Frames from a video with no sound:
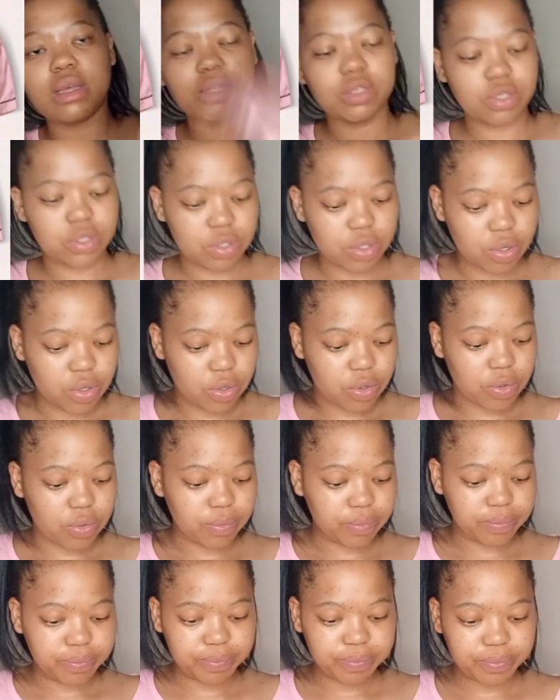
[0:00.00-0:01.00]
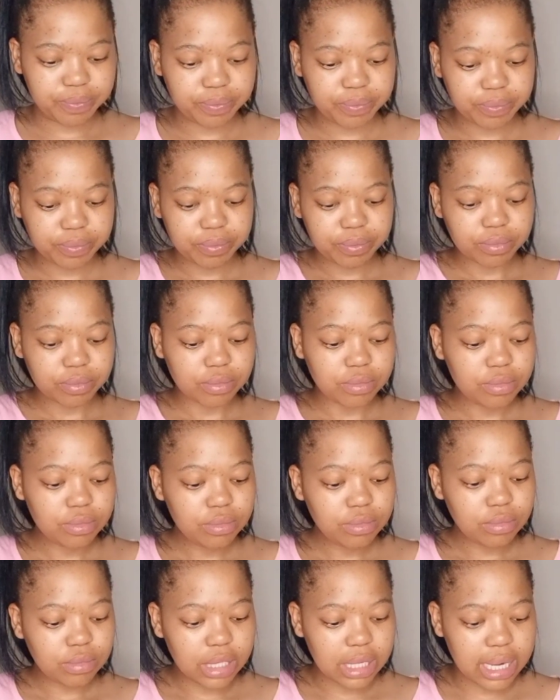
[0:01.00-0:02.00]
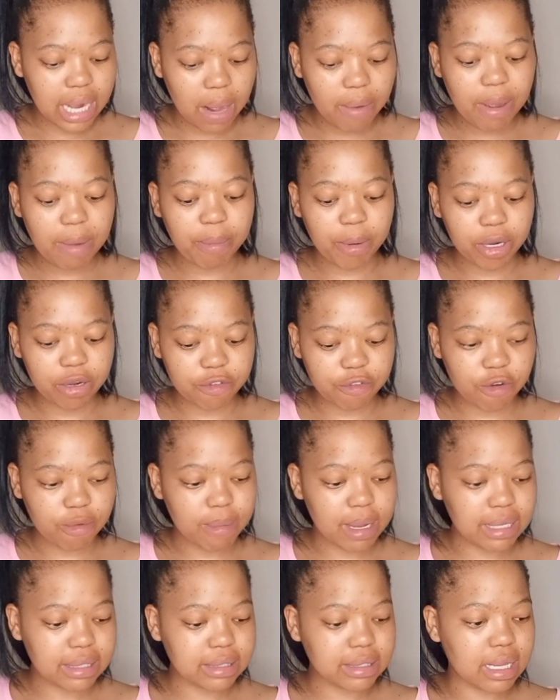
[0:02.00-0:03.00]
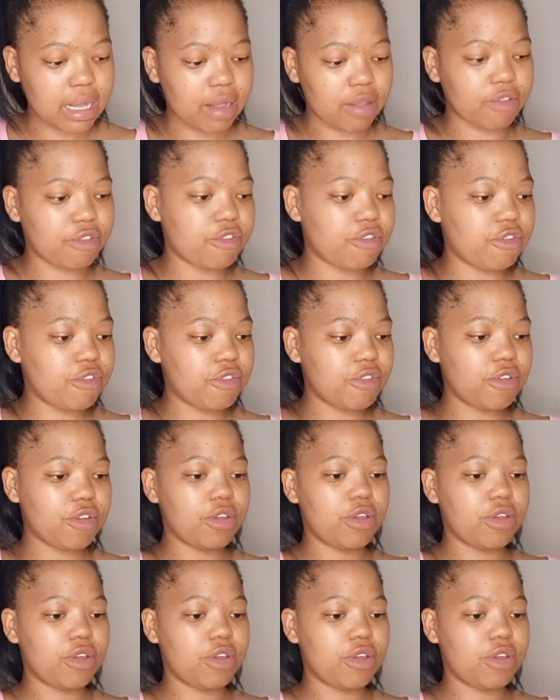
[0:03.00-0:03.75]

So now I bought it for myself.